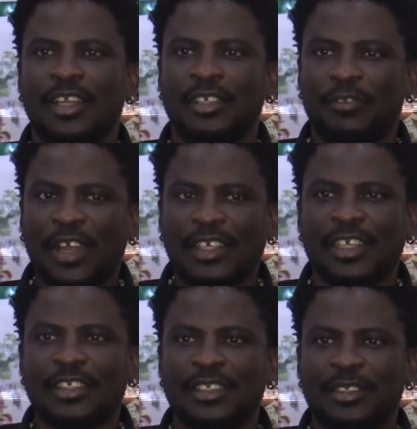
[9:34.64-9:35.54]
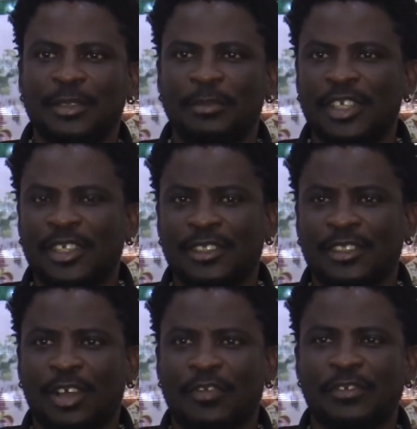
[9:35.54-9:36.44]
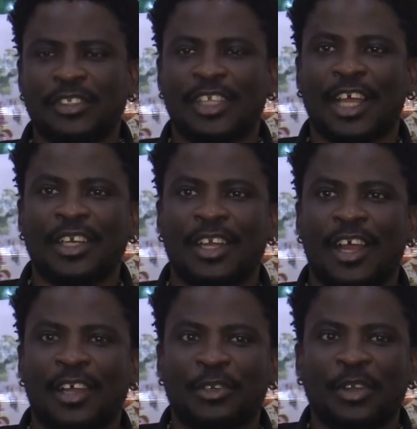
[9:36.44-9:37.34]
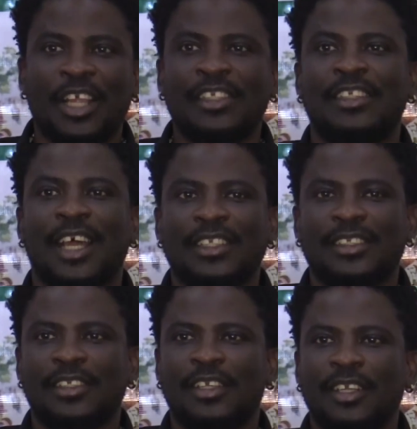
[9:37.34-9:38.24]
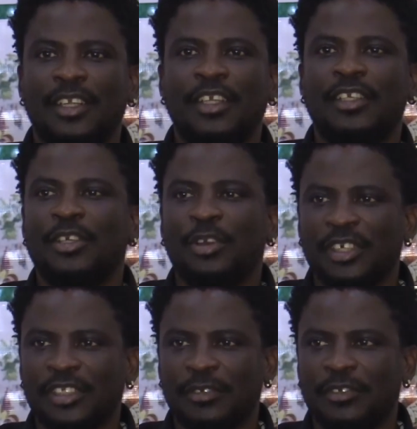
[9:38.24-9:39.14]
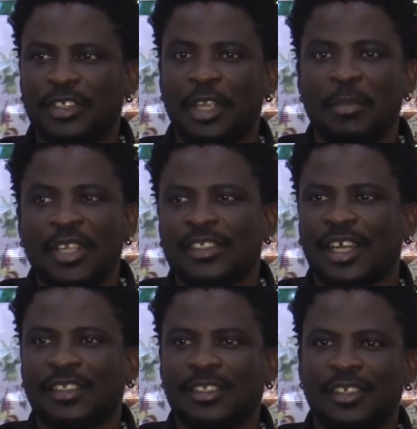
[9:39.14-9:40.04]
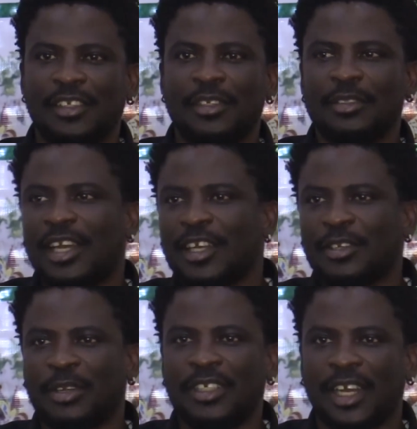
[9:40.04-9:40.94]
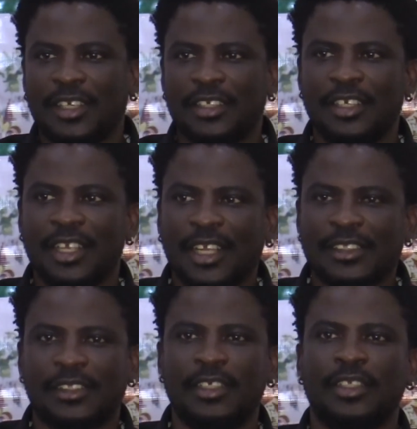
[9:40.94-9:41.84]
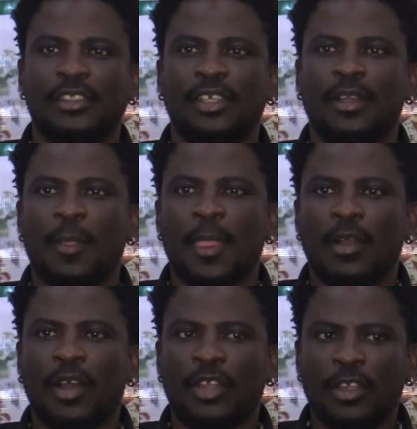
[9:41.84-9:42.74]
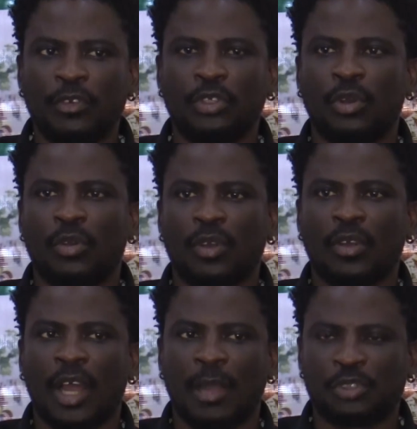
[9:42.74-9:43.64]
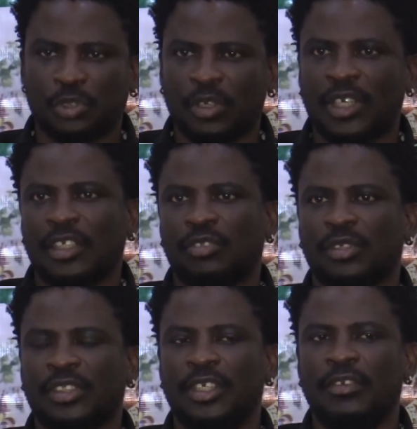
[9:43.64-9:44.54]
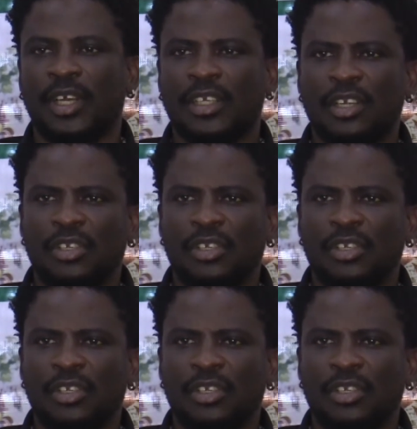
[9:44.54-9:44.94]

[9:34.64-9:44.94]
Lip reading: the fact that the Minister of FCC had acknowledged that he did not receive it, it means that directly or indirectly he has seen it, even though I'm sure that it was delivered.